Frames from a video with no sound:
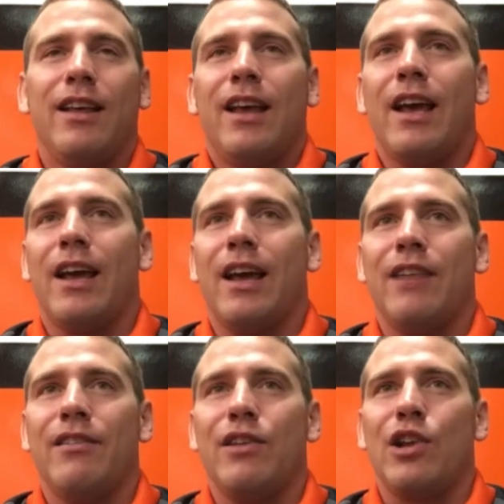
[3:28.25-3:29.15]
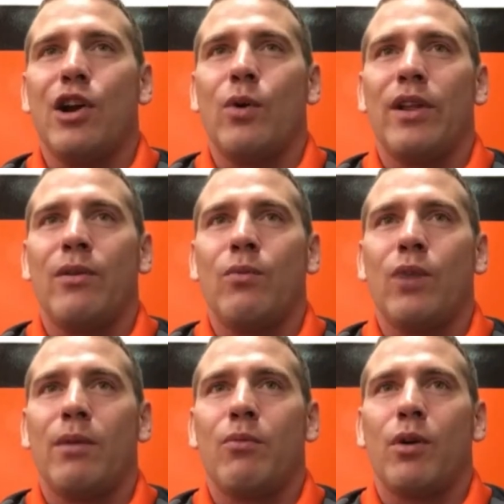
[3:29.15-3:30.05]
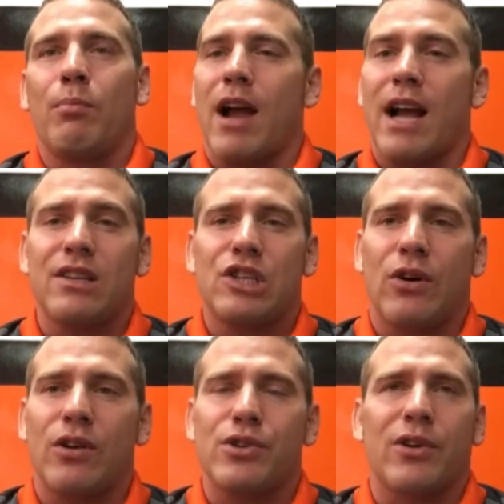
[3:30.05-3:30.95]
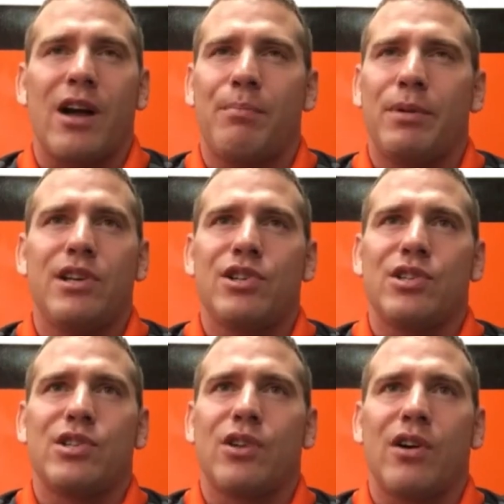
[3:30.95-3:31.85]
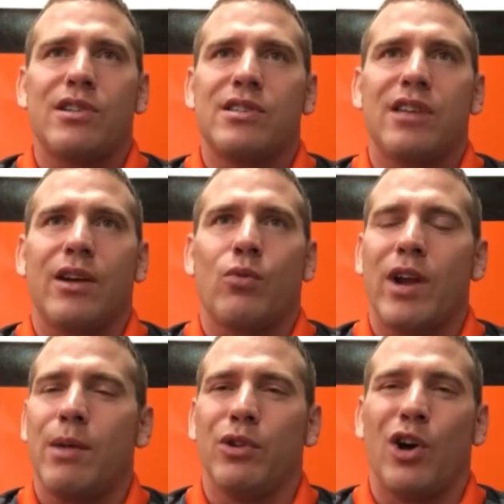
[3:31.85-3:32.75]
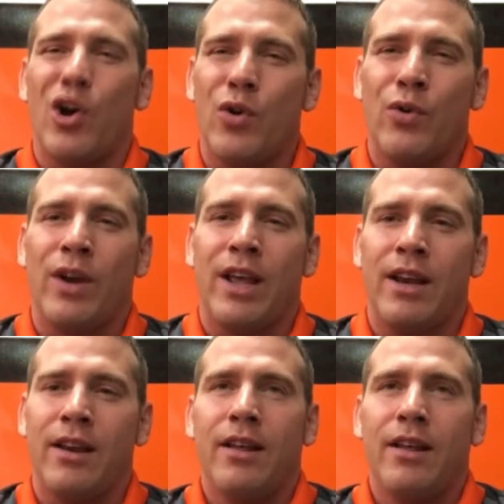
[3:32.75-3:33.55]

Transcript: And, when practice starts or competition starts, it's like we're able to hone in